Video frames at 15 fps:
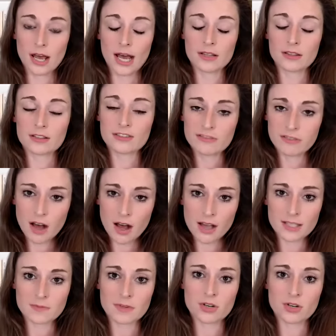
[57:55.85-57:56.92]
and the
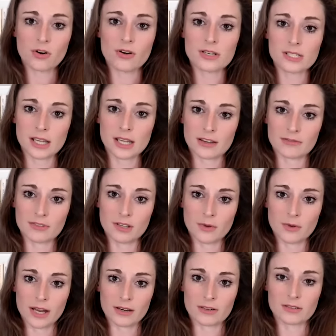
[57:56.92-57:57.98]
vast majority of
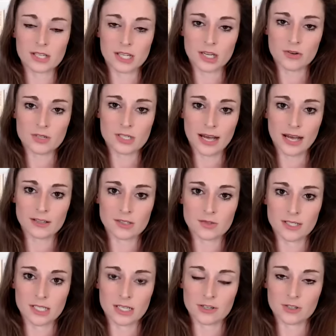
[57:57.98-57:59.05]
UN Security Council
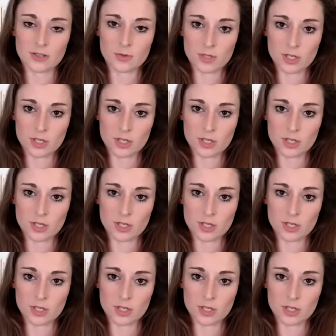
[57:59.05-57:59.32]
resolutions,